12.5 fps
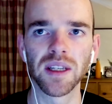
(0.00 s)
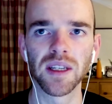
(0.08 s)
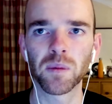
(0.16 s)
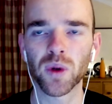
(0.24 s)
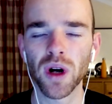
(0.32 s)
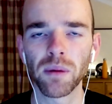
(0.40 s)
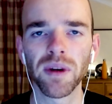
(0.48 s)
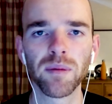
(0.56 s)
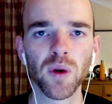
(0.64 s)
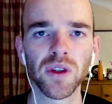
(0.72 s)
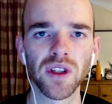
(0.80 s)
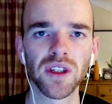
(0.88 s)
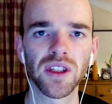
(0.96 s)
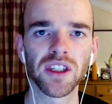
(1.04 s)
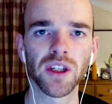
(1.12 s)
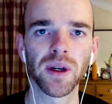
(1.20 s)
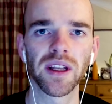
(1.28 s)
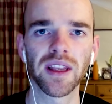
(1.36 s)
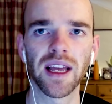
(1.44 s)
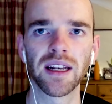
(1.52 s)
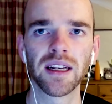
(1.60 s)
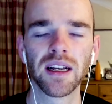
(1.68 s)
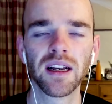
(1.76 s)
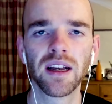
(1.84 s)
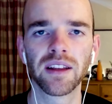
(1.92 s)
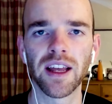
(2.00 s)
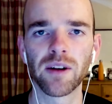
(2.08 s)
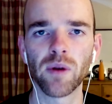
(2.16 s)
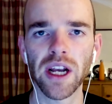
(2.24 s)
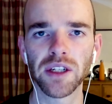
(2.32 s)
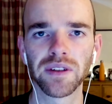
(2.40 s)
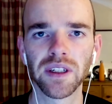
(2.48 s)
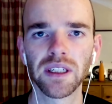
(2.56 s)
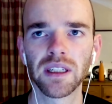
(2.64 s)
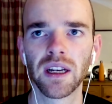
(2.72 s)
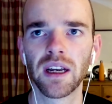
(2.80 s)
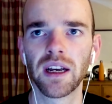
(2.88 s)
is probably more suited to it than than Rashford.